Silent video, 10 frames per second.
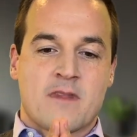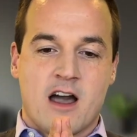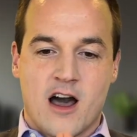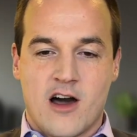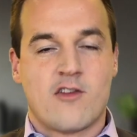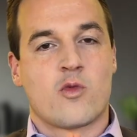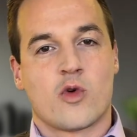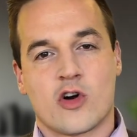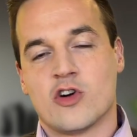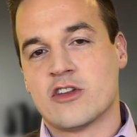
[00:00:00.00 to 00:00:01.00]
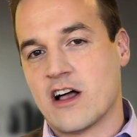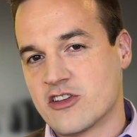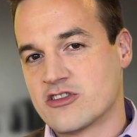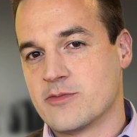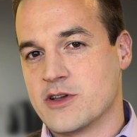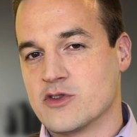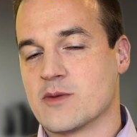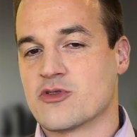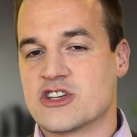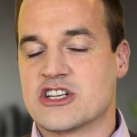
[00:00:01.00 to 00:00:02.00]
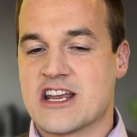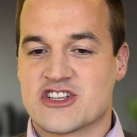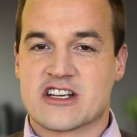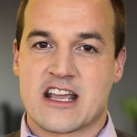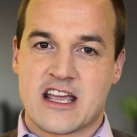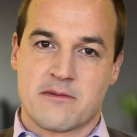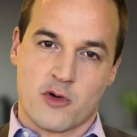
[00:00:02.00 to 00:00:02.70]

of World Elder Abuse Appreciation Day,